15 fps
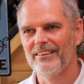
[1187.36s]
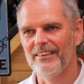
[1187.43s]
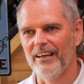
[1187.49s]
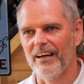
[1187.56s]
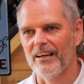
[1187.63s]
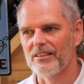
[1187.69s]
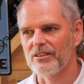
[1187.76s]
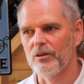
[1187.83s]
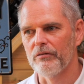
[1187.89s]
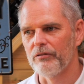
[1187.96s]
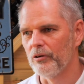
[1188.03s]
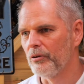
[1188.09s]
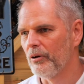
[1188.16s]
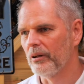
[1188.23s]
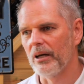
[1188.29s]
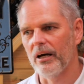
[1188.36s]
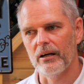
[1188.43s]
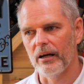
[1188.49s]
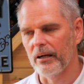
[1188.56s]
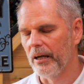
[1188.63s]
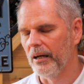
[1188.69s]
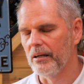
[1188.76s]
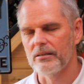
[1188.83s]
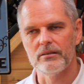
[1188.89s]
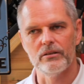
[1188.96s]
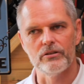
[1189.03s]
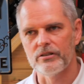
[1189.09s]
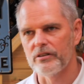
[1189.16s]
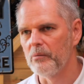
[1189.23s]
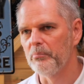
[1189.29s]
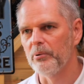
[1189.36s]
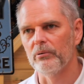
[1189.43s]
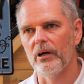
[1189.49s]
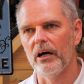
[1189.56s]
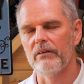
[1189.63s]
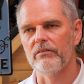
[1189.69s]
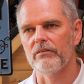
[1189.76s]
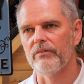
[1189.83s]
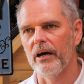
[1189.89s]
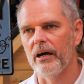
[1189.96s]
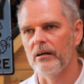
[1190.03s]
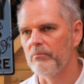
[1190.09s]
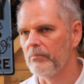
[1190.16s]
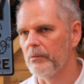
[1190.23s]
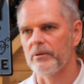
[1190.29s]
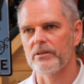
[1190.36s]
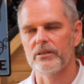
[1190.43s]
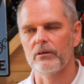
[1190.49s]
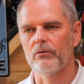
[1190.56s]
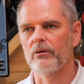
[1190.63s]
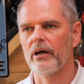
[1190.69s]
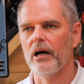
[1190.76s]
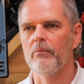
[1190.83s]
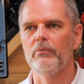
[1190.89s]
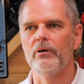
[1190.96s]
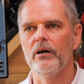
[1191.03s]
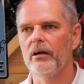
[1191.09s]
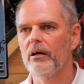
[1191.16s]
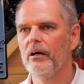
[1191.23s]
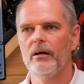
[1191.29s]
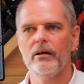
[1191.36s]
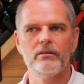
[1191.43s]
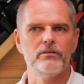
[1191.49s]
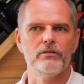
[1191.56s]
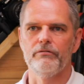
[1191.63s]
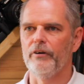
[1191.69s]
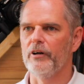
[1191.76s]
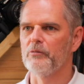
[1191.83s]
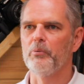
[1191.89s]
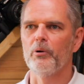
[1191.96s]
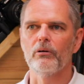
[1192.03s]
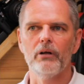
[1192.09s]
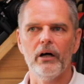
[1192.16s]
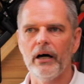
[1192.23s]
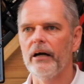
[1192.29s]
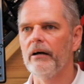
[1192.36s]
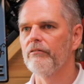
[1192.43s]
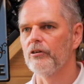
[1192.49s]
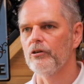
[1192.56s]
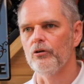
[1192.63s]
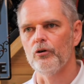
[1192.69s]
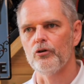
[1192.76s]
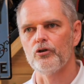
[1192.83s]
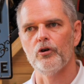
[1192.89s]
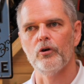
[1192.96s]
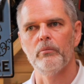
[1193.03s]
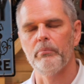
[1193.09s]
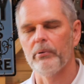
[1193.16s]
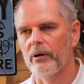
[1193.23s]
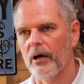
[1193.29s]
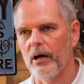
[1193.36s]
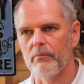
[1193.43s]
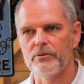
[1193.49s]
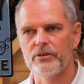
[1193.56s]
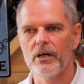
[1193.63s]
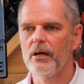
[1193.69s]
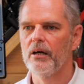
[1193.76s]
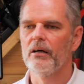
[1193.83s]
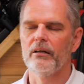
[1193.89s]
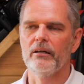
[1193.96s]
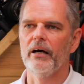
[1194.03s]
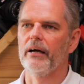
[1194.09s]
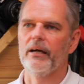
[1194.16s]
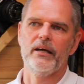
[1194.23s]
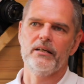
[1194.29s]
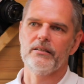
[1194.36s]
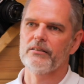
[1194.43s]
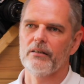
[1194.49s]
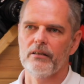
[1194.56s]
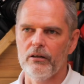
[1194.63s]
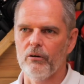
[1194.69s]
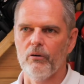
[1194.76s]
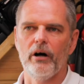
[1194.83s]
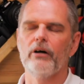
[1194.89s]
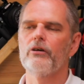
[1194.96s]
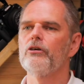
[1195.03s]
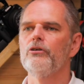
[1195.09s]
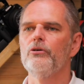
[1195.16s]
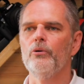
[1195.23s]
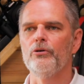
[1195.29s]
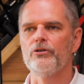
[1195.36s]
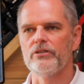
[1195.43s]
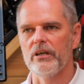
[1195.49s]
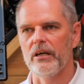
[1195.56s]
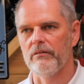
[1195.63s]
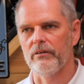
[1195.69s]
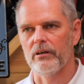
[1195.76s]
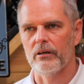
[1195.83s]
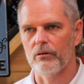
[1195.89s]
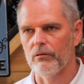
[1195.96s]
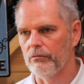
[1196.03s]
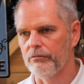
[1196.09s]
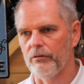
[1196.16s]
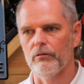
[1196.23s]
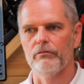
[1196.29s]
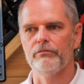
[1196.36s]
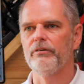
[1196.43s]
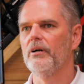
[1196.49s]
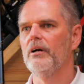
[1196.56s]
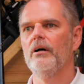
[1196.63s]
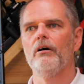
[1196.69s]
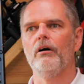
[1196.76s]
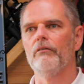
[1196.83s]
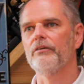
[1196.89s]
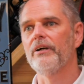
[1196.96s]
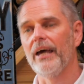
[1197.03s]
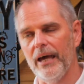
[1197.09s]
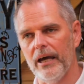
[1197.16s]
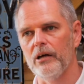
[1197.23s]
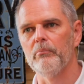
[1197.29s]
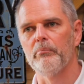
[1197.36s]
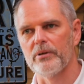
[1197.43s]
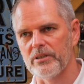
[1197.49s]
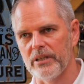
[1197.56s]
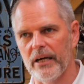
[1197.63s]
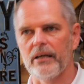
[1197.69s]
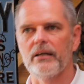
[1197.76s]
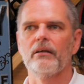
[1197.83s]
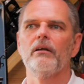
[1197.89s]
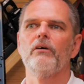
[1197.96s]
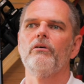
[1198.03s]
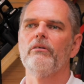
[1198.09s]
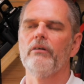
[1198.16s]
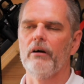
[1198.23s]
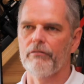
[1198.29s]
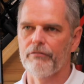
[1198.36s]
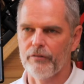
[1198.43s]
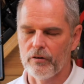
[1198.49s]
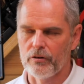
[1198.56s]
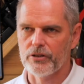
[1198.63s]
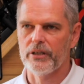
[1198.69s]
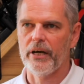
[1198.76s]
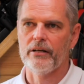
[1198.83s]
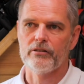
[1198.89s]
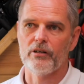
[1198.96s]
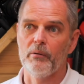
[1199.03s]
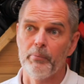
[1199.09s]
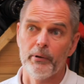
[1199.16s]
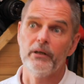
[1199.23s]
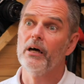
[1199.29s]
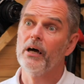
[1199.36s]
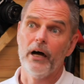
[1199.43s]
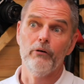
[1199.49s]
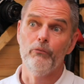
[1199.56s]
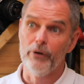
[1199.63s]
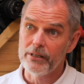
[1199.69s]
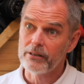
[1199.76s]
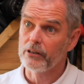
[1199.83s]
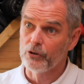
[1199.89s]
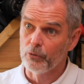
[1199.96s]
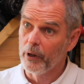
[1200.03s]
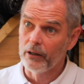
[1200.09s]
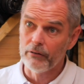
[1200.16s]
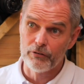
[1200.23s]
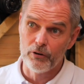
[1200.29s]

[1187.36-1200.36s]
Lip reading: Yeah, so if you're doing that again, sort of simple live event, maybe a single camera to Facebook Live, to YouTube perhaps, that is, you know, a huge saving of kit in particular and their first setup and risk as well, of